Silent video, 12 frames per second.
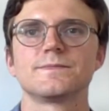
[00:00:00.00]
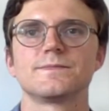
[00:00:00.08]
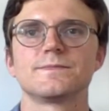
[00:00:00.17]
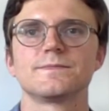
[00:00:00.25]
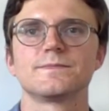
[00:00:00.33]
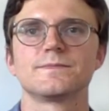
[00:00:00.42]

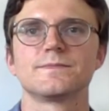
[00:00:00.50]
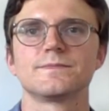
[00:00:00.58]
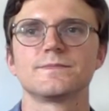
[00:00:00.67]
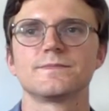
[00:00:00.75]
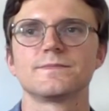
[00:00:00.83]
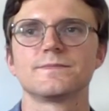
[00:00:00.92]

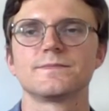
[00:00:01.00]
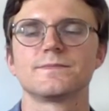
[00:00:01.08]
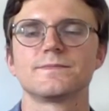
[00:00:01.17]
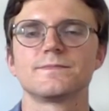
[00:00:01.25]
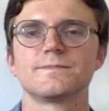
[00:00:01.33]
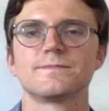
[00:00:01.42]

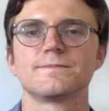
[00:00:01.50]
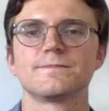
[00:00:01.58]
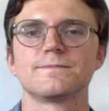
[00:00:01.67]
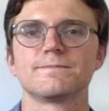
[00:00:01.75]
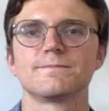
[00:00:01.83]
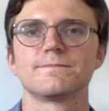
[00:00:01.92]

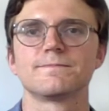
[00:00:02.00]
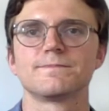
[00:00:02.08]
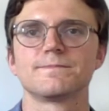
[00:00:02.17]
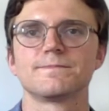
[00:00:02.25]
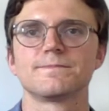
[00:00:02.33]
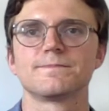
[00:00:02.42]

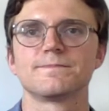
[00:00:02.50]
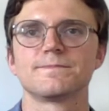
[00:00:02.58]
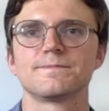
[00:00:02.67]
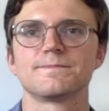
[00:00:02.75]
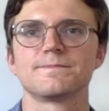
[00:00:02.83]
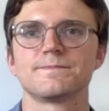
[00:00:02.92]

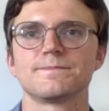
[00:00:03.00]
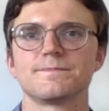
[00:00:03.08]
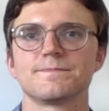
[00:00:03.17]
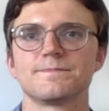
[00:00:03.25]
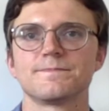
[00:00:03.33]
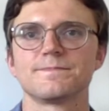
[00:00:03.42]

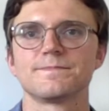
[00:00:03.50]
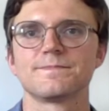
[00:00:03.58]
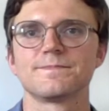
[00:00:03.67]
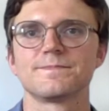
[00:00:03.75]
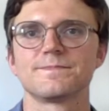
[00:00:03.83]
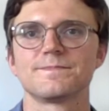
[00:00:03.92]

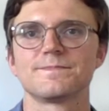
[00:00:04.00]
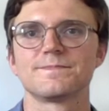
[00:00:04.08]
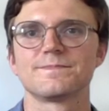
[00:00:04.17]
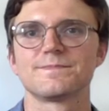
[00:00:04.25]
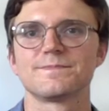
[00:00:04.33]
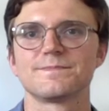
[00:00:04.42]

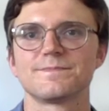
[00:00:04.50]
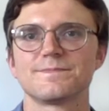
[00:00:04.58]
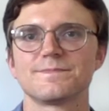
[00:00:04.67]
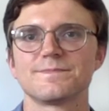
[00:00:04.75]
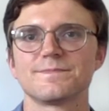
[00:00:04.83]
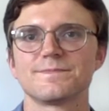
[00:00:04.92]

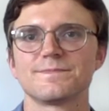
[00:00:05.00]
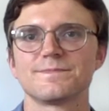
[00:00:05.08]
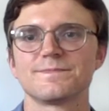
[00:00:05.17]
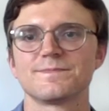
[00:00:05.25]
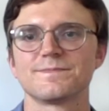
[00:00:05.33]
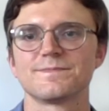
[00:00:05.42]

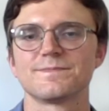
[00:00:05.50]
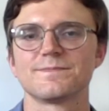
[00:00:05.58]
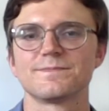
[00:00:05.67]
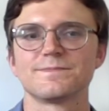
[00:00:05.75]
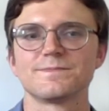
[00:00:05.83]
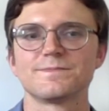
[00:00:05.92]

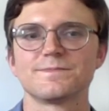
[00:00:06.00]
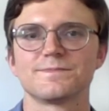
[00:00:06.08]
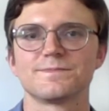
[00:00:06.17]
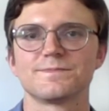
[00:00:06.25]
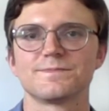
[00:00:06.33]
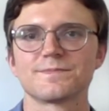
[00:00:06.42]

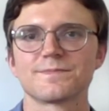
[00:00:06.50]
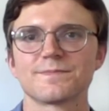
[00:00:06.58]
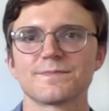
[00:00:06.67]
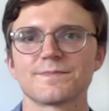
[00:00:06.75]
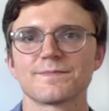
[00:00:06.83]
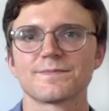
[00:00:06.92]

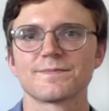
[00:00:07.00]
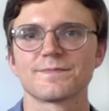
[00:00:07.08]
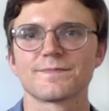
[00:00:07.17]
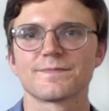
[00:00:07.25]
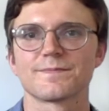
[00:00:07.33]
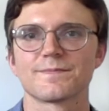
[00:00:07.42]

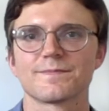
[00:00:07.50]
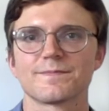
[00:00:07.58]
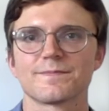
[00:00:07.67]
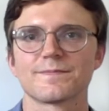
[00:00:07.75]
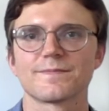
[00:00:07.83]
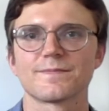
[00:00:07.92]
[no speech]